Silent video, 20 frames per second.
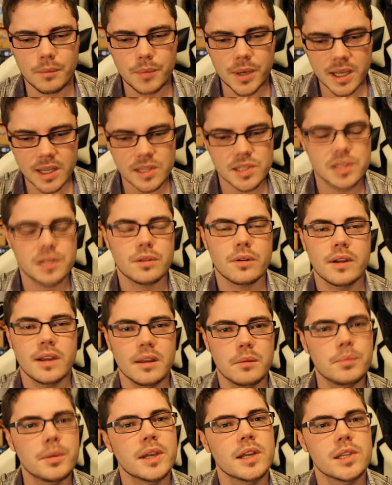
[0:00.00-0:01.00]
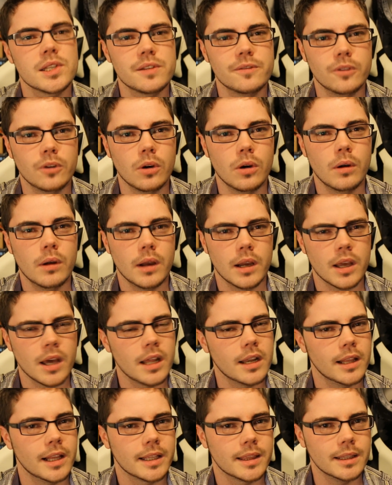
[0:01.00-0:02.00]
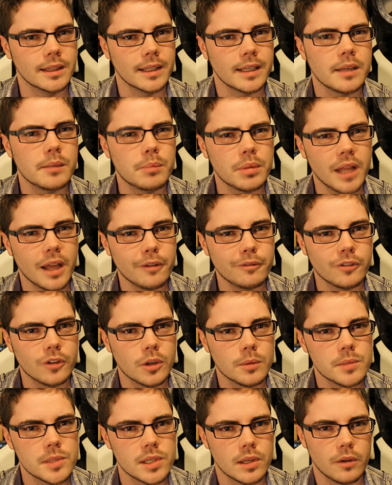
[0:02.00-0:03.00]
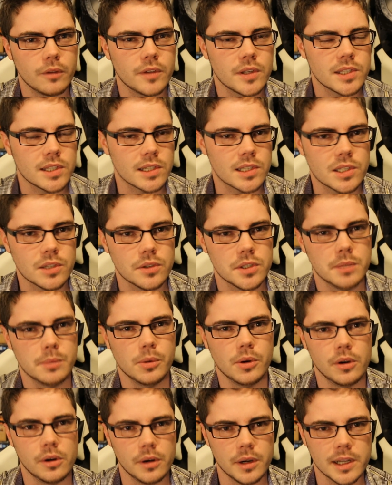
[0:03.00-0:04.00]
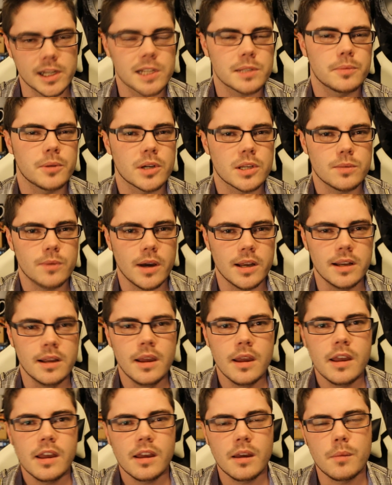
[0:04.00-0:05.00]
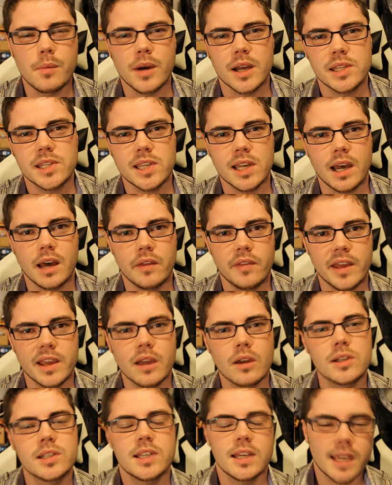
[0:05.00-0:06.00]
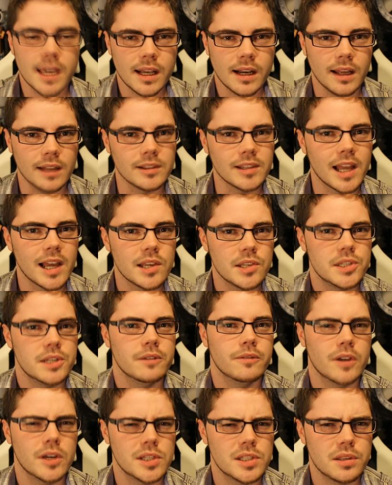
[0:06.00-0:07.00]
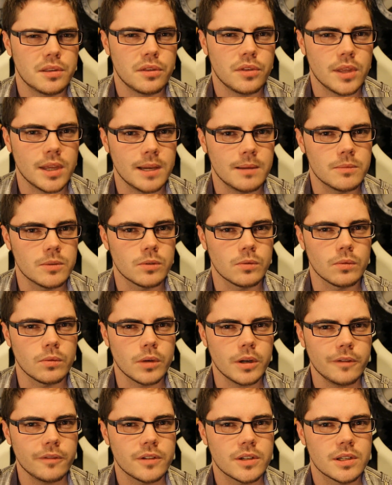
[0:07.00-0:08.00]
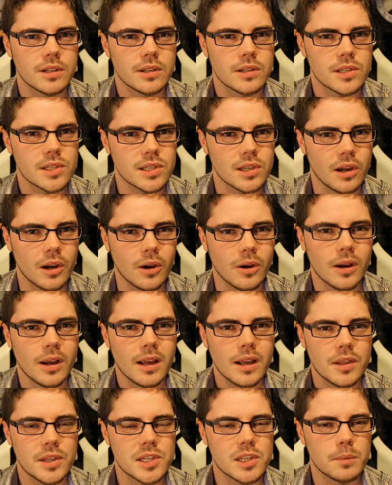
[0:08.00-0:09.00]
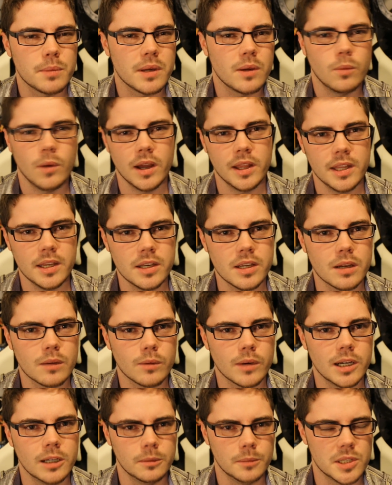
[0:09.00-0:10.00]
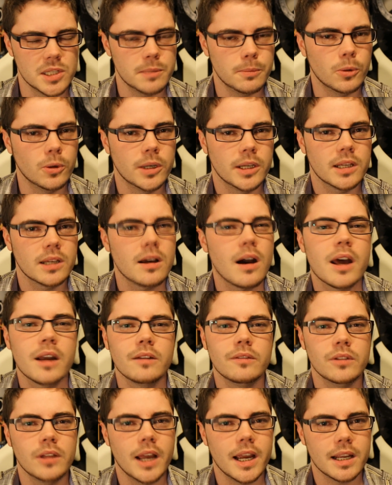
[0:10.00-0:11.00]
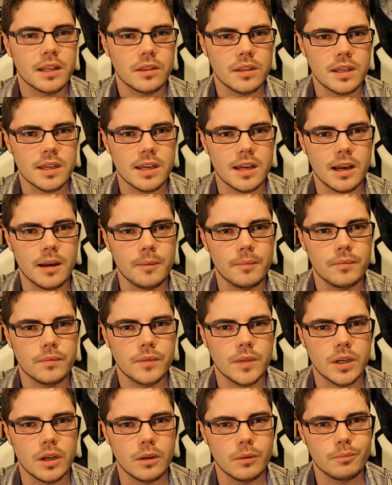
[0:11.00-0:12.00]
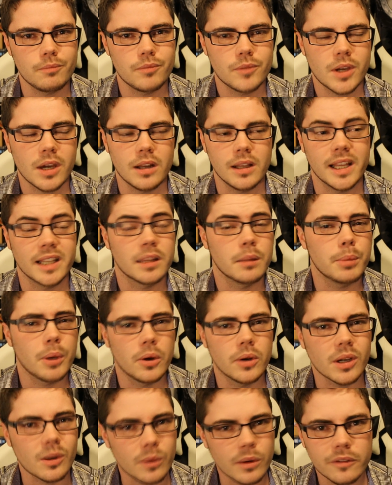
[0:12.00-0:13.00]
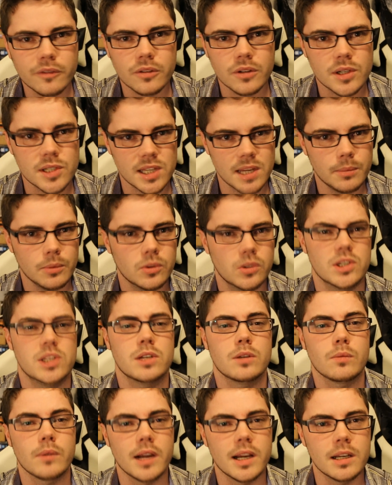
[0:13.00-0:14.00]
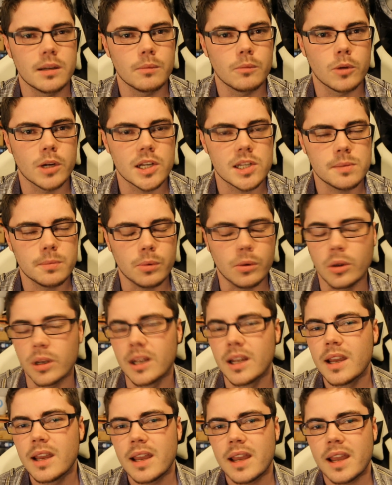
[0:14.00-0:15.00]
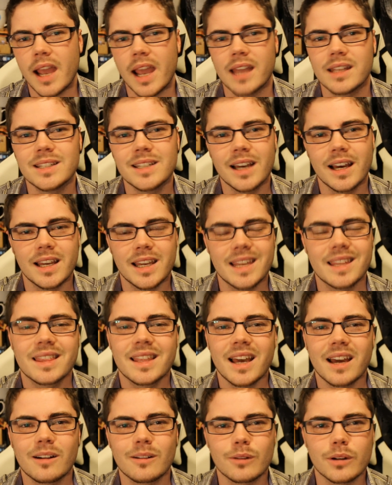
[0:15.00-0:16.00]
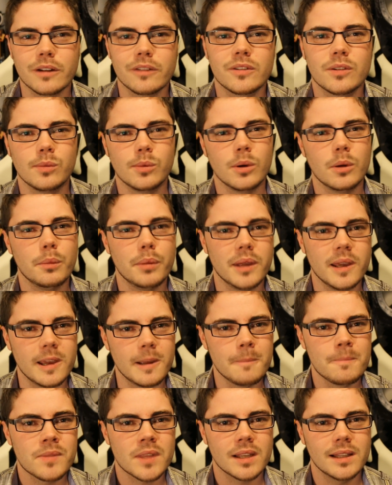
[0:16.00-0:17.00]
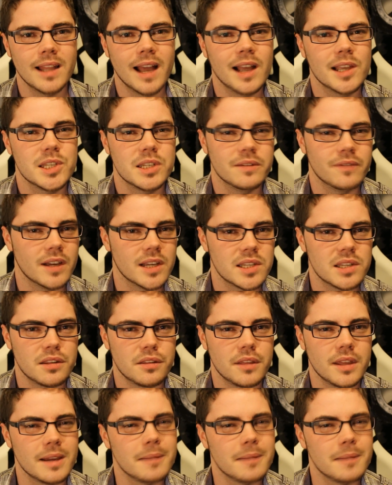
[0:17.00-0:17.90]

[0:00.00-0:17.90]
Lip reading: PS3 and PS4 are kind of like the lead platforms. Obviously it's still supported on Xbox One, but they're going to get a Last of Us themed Rift. So this will be one that you can randomly spawn in, kind of like the, kind of like the Pony Rift, for example, just a random rare spawn. And in that Rift will be Last of Us